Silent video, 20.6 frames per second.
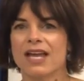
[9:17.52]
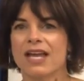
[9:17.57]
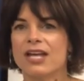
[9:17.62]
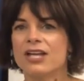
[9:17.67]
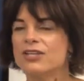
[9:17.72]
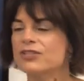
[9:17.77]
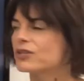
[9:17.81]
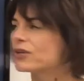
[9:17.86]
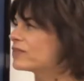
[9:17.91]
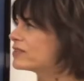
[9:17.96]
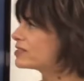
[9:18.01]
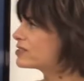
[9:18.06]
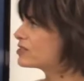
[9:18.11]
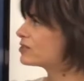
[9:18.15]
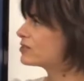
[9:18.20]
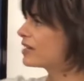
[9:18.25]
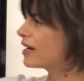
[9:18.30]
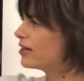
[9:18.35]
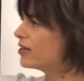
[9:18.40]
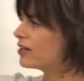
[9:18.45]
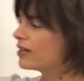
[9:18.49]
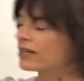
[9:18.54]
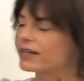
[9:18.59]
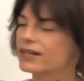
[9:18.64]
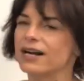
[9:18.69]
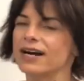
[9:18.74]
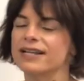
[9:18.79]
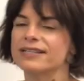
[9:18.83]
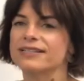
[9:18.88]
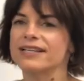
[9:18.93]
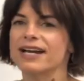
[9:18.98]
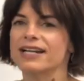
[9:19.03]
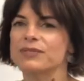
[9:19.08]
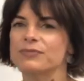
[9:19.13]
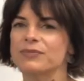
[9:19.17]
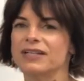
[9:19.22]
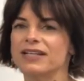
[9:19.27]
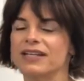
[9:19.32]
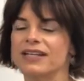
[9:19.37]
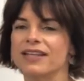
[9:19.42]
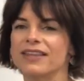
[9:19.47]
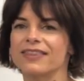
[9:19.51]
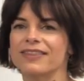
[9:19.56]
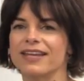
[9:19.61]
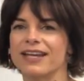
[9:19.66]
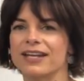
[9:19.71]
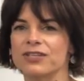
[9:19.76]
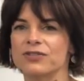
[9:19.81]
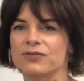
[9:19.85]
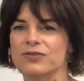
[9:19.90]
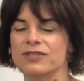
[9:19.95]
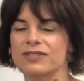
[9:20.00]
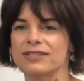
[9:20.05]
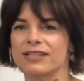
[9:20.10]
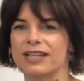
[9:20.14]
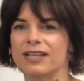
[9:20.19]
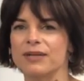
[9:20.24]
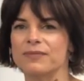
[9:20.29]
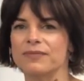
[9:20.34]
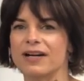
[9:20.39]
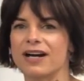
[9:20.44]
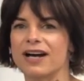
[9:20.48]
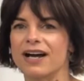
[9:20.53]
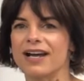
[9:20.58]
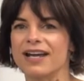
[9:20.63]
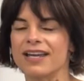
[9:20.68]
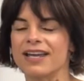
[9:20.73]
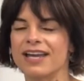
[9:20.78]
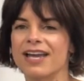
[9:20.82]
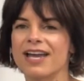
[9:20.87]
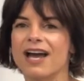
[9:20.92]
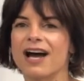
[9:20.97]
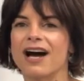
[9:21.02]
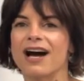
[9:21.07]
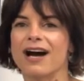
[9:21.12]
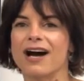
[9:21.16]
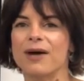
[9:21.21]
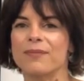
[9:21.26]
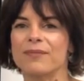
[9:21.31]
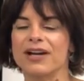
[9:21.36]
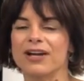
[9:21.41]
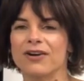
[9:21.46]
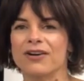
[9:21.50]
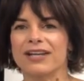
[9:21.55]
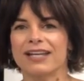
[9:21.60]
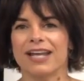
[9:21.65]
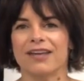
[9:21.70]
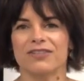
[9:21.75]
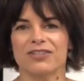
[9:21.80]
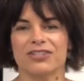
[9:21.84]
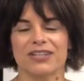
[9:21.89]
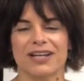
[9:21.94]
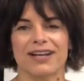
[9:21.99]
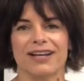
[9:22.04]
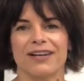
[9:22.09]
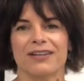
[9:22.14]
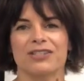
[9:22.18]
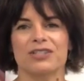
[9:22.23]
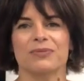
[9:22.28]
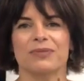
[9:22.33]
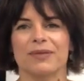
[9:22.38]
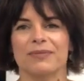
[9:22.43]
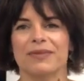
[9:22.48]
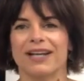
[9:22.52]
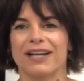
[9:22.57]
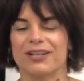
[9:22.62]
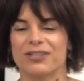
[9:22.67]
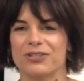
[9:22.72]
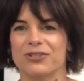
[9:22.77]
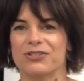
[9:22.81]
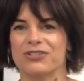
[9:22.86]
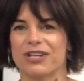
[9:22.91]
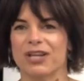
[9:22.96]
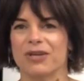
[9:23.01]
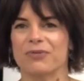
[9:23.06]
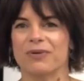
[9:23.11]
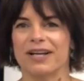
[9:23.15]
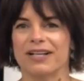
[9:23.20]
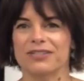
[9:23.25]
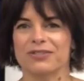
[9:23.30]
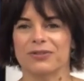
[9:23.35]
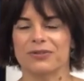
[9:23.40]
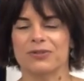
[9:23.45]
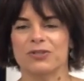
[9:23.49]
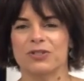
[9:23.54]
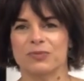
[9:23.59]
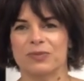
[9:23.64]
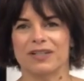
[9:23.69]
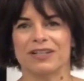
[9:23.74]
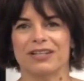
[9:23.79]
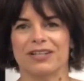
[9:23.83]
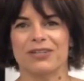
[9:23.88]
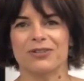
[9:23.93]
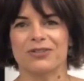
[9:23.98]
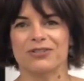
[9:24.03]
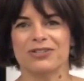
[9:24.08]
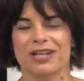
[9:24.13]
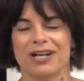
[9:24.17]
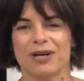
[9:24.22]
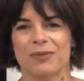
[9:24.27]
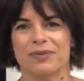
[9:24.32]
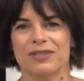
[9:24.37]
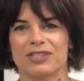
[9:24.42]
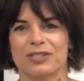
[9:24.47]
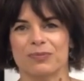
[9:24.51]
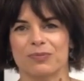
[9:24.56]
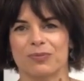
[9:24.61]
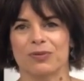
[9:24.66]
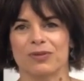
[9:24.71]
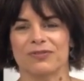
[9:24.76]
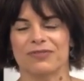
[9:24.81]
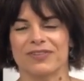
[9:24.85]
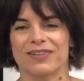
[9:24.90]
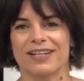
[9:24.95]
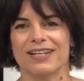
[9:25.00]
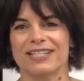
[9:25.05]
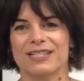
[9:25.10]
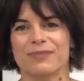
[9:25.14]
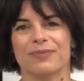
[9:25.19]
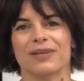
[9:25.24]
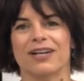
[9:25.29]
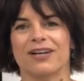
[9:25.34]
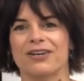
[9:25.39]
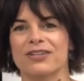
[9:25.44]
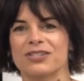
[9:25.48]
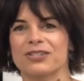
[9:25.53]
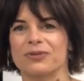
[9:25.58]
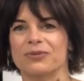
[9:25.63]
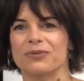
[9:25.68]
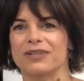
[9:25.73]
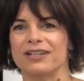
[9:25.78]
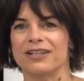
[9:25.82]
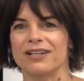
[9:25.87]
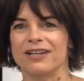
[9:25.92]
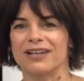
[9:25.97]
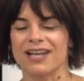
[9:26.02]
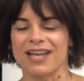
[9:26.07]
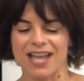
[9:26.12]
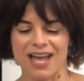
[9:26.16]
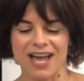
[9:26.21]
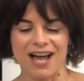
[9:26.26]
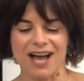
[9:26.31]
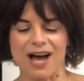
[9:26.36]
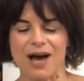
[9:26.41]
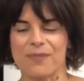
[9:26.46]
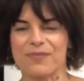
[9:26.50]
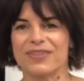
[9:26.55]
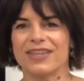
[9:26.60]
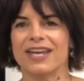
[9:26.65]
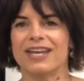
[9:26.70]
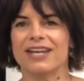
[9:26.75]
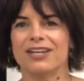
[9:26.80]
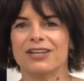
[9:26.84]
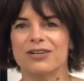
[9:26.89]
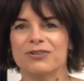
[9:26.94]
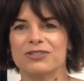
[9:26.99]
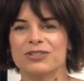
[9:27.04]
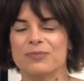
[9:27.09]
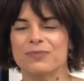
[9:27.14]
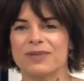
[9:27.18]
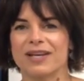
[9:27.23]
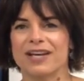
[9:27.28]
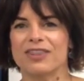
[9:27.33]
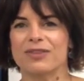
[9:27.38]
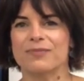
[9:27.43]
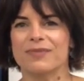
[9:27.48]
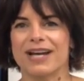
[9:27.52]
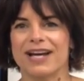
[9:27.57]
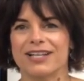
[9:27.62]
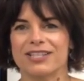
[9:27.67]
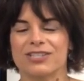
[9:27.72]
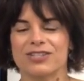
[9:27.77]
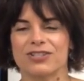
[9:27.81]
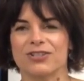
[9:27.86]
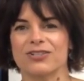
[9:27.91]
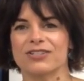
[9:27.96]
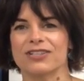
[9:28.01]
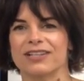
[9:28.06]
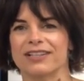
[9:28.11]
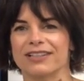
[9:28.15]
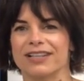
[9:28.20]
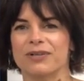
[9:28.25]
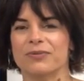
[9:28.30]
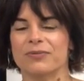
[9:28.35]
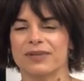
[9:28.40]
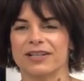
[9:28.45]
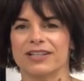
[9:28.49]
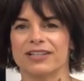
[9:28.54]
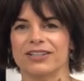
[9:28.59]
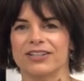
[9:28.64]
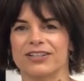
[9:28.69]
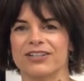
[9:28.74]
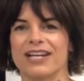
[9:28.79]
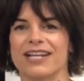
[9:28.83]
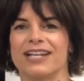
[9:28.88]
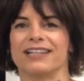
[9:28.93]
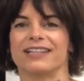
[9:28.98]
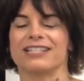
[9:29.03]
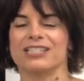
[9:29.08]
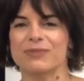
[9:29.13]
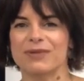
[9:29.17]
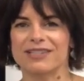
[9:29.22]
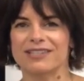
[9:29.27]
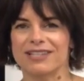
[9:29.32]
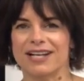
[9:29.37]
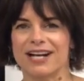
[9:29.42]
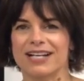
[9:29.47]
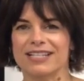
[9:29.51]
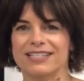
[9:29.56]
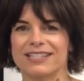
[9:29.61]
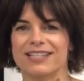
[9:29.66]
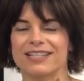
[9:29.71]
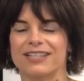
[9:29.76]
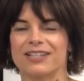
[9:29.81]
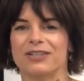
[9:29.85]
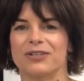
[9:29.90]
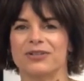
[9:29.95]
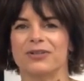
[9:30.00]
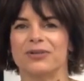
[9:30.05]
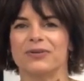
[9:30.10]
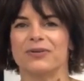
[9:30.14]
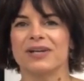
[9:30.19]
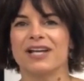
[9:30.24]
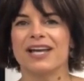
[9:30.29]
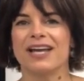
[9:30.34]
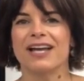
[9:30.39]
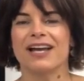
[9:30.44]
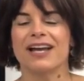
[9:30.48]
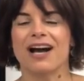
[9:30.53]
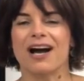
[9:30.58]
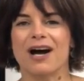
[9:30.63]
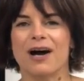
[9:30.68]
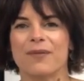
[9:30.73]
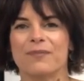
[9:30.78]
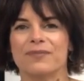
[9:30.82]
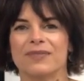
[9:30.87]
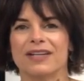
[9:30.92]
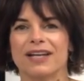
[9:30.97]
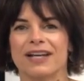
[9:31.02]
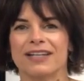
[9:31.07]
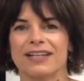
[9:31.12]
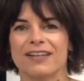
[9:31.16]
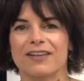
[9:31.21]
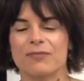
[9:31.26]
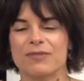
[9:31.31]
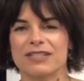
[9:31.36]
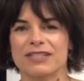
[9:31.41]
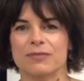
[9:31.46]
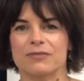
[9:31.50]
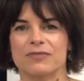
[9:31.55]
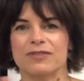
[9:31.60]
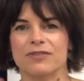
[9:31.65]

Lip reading: So this is how you can contact me. Thanks for sticking by. I already gave a shout out to my manager, Jay Weitzel, who's been a huge help and support for this, but I also want to thank you to Beth Masters, Colette Wheeler, and Elizabeth Dodson, who kind of give me some